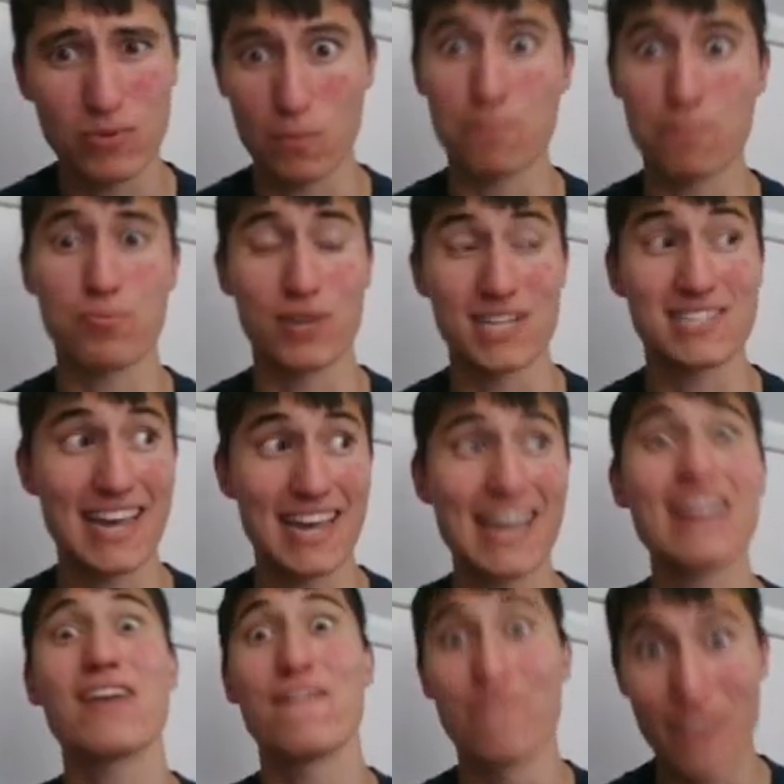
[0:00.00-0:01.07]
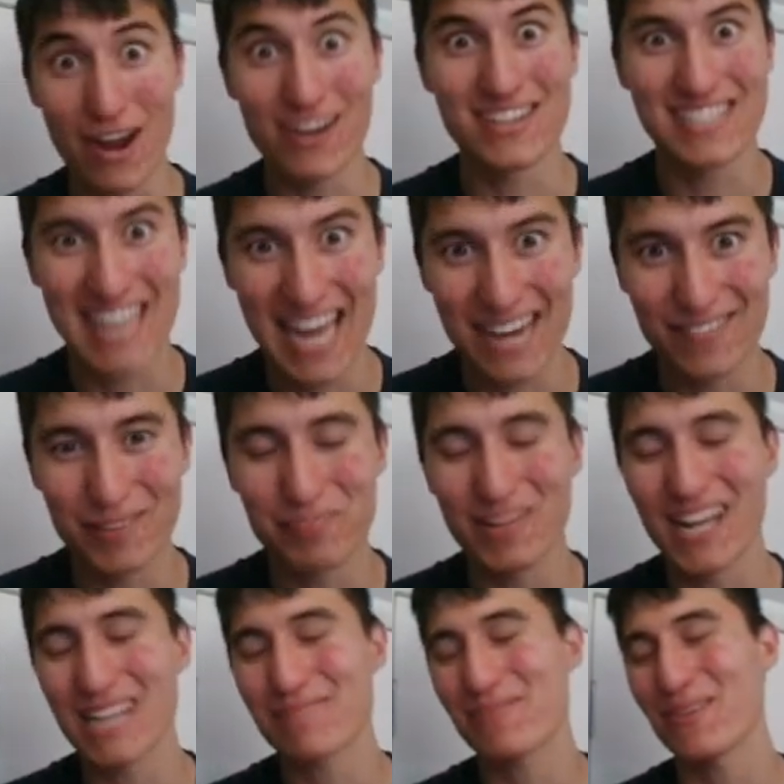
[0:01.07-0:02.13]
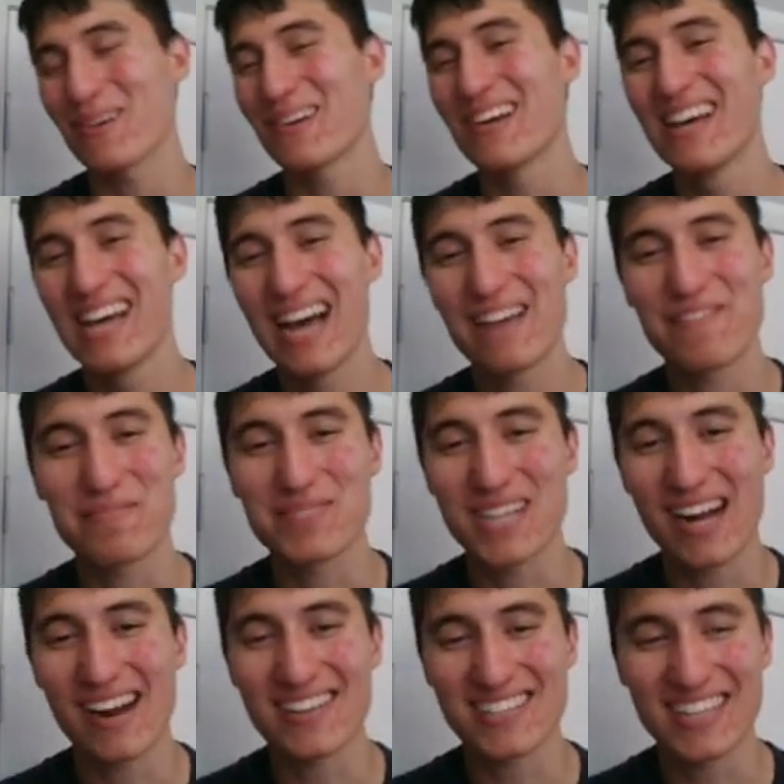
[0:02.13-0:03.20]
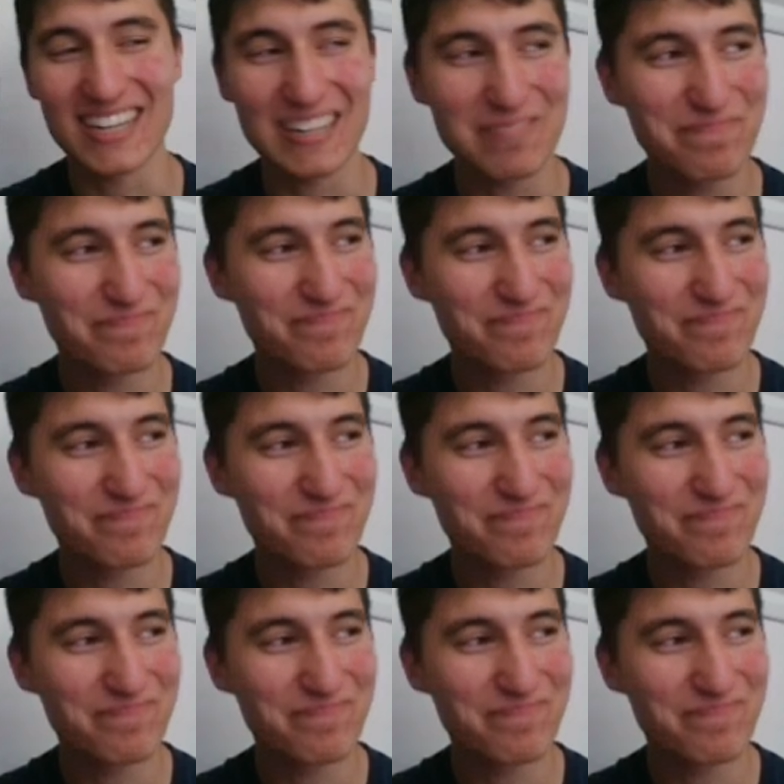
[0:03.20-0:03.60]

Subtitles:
Well, very scared of a Blast Burn from Charizard.